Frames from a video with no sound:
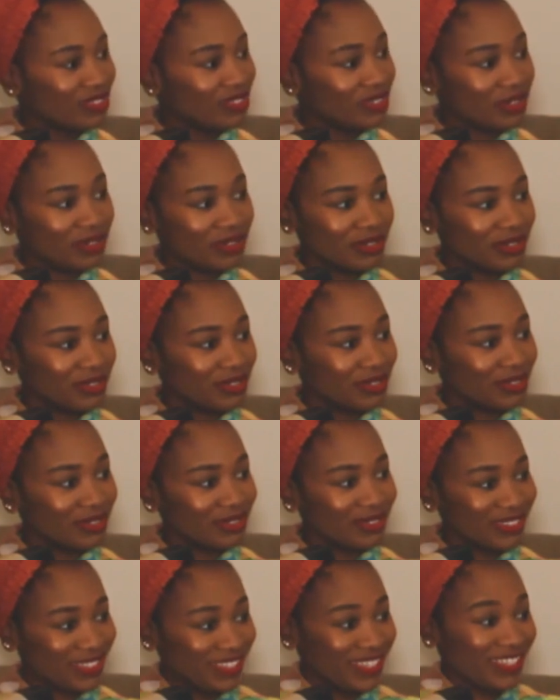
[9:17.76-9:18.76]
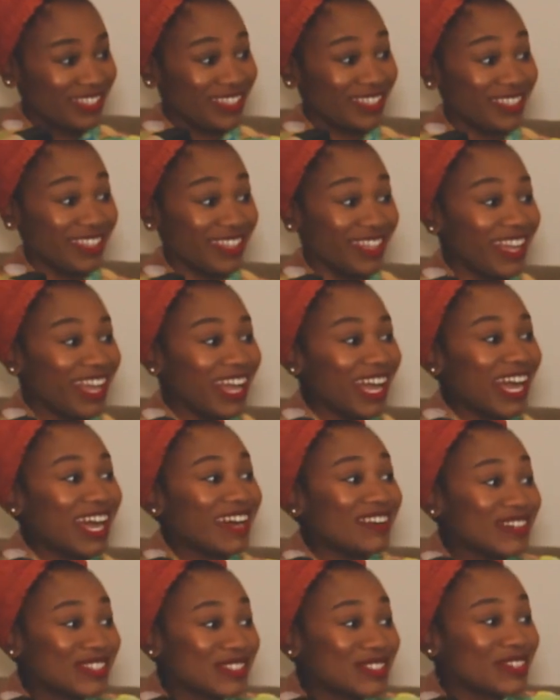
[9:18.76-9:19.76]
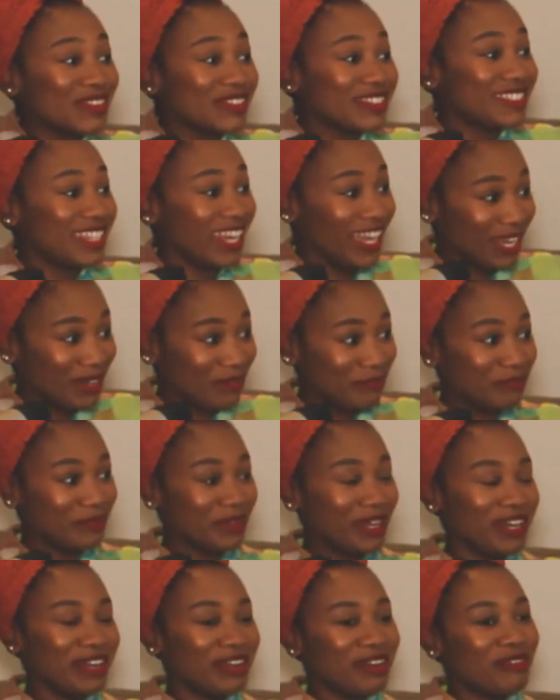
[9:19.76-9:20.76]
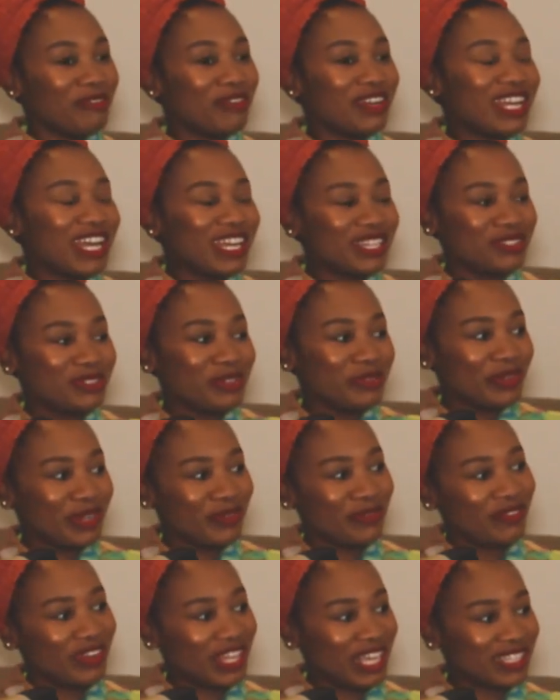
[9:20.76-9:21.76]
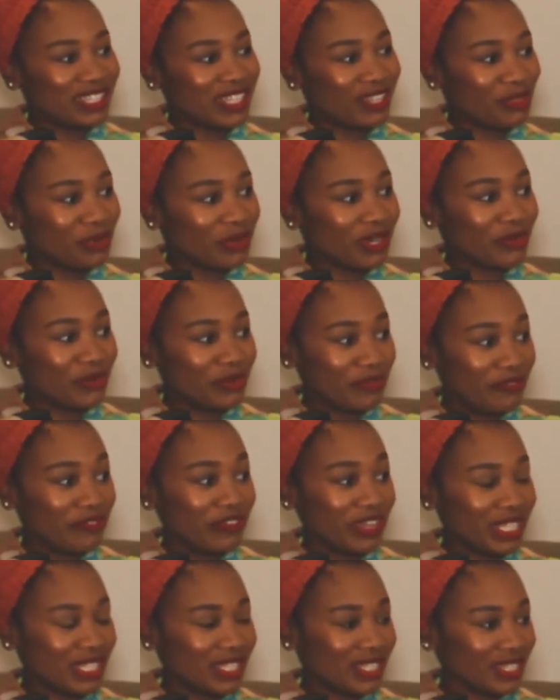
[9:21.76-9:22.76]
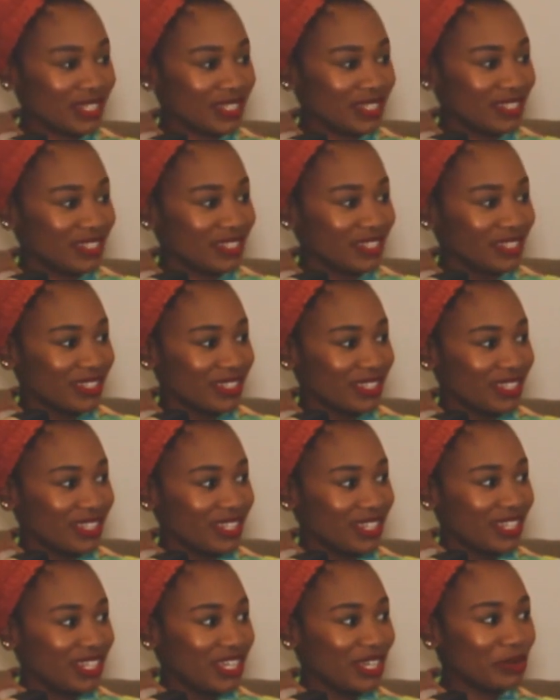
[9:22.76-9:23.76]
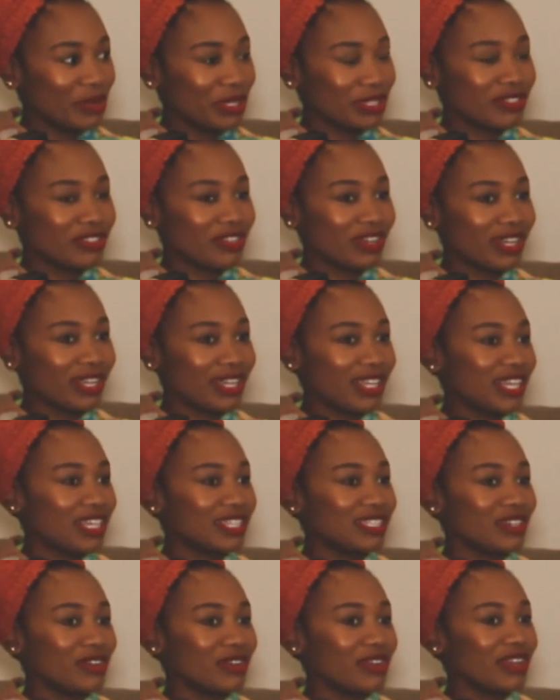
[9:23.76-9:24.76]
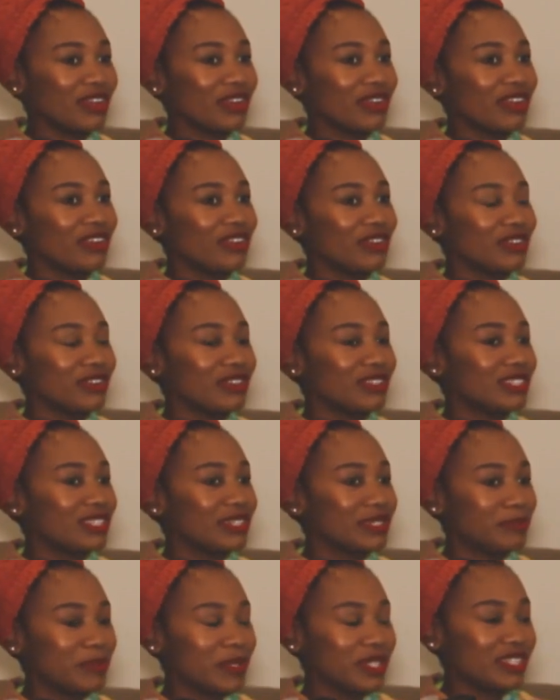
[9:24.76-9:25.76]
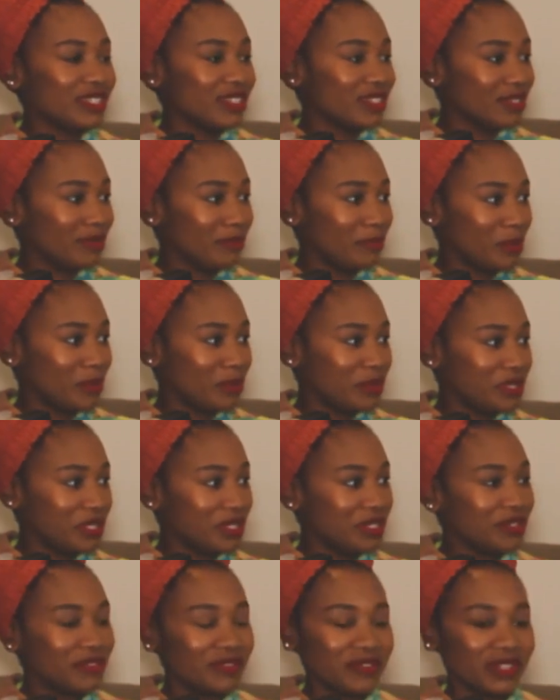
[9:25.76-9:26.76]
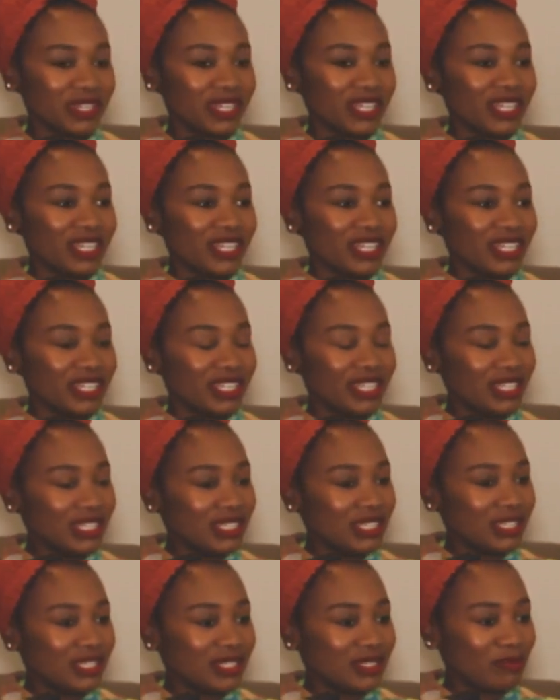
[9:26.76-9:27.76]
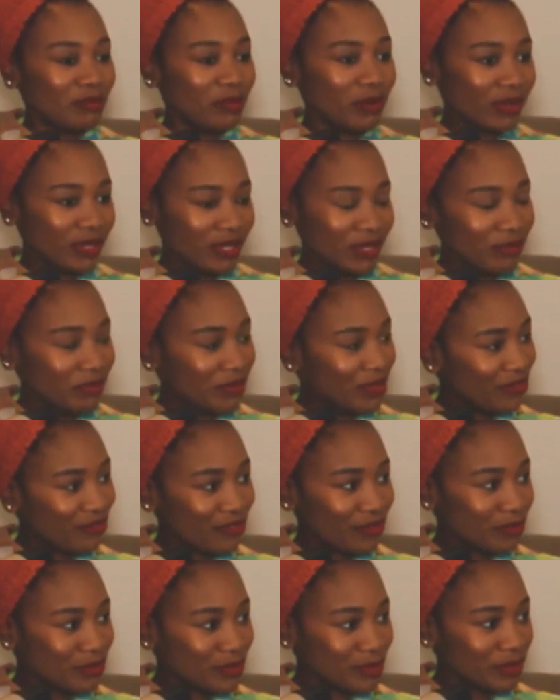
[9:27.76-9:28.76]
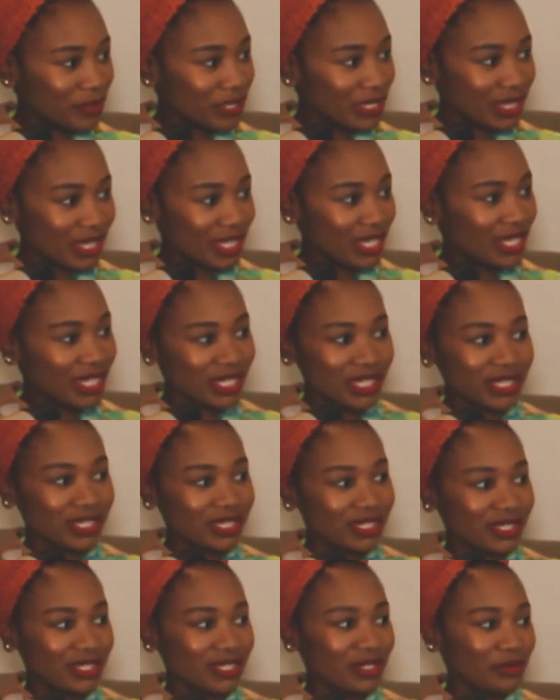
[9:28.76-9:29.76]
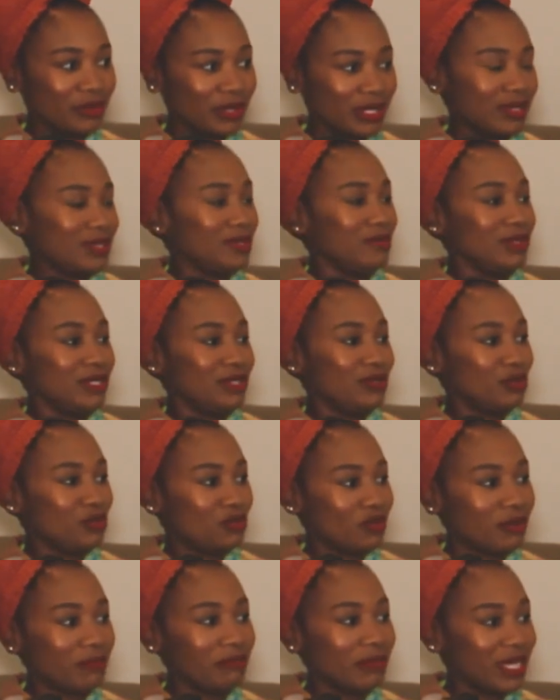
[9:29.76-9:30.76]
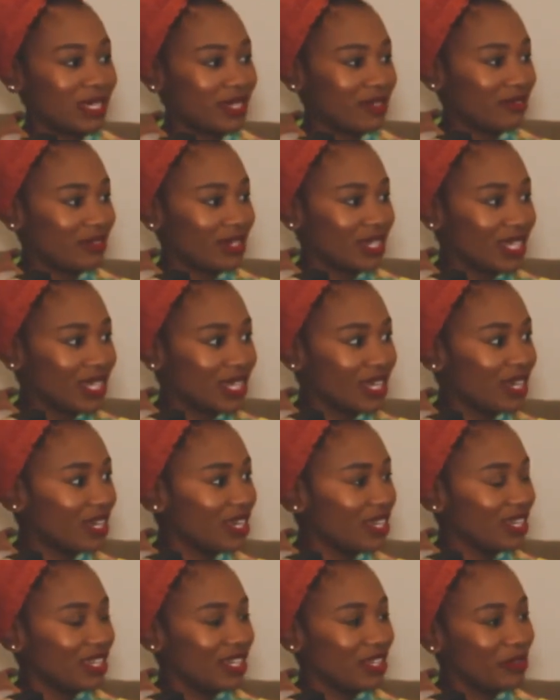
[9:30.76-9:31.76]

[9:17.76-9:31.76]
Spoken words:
No. I was so dumb. When I saw red flags, I thought I could fix it. It was not a case of this person is abusive. He's blocking me from doing things. He wants me to drop my career.